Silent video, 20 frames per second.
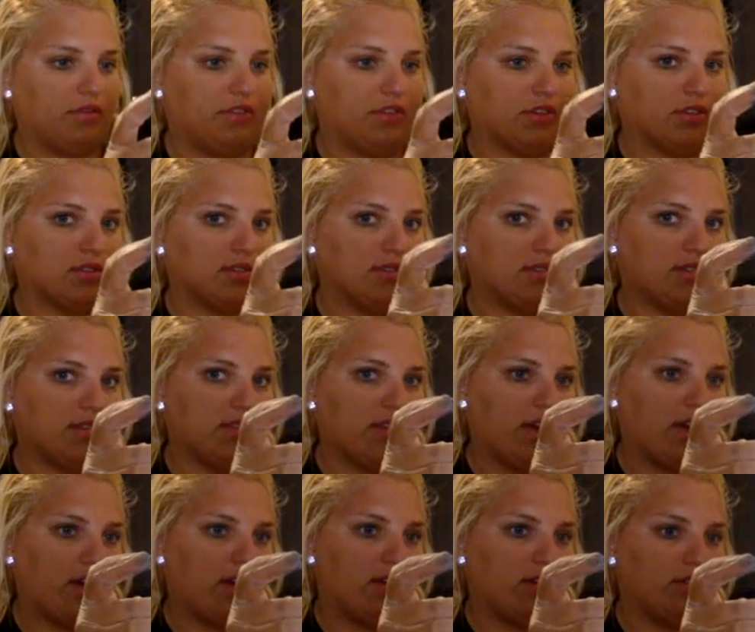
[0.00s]
You can see
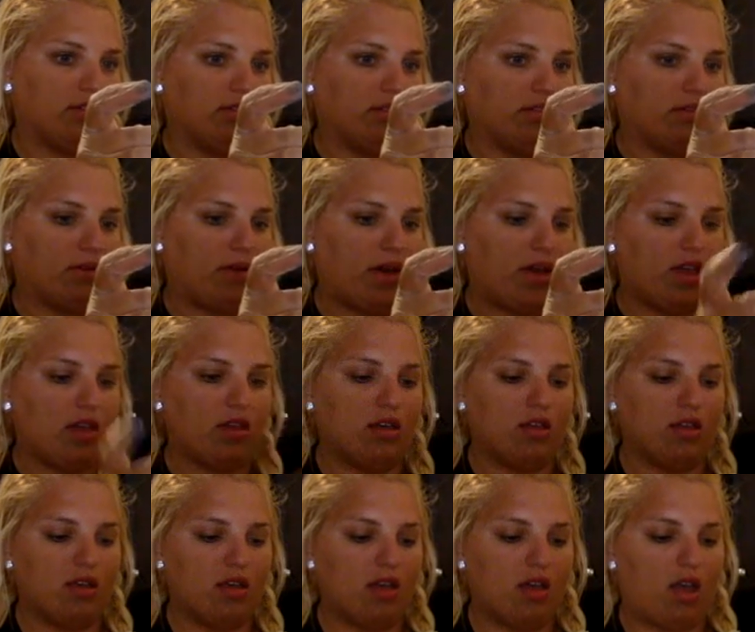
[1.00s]
that, okay?
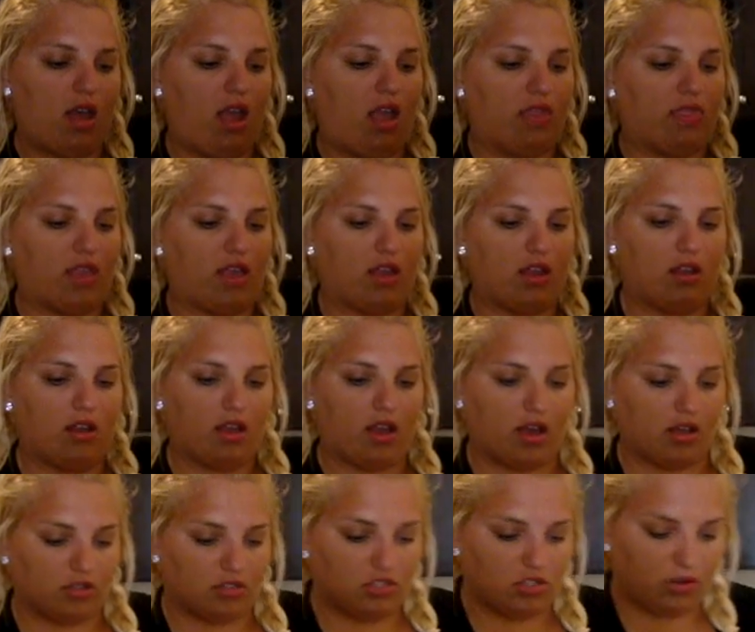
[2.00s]
And then
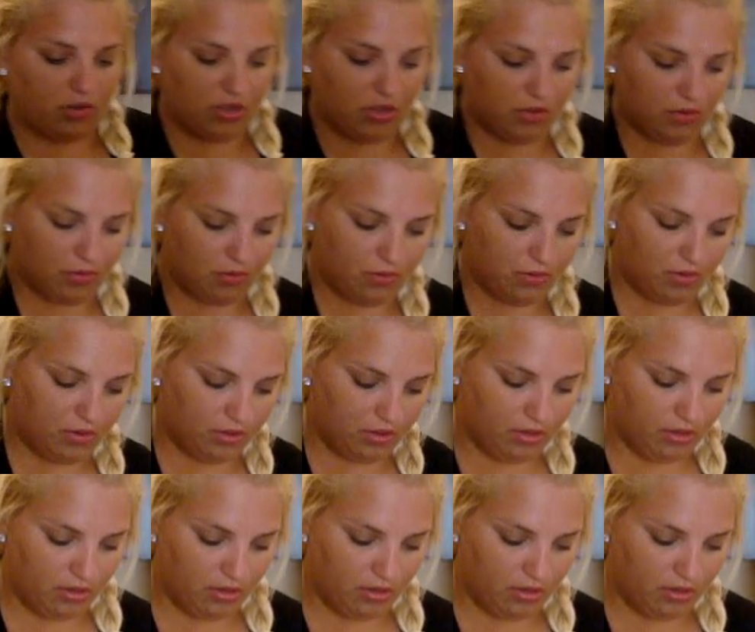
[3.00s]
I'll show you